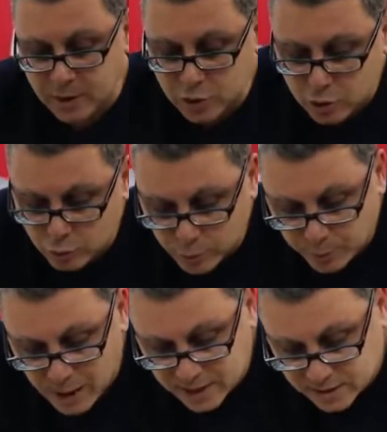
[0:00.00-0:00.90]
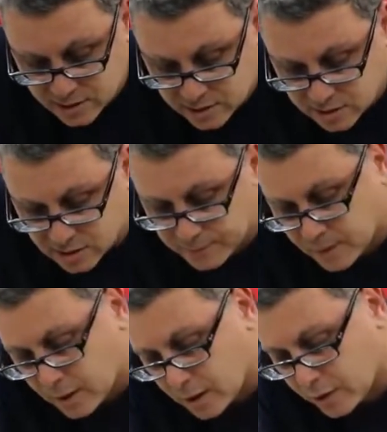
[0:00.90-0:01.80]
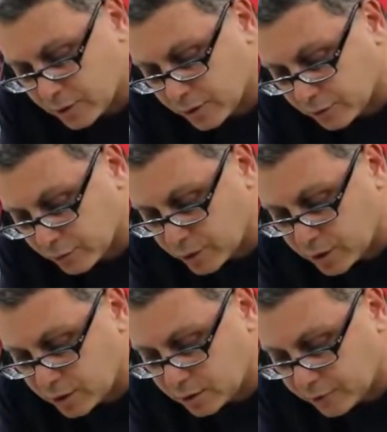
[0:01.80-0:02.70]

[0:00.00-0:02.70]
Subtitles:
You should replace this every 3